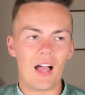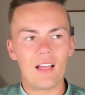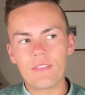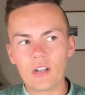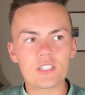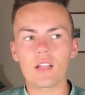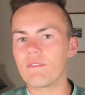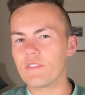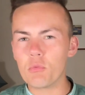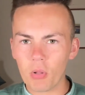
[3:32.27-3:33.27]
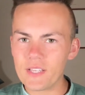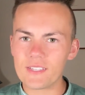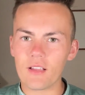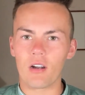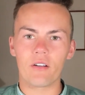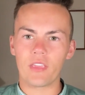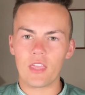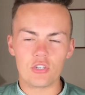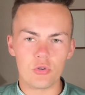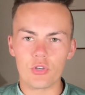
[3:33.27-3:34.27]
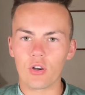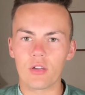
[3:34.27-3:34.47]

there's a few places that RFK Jr.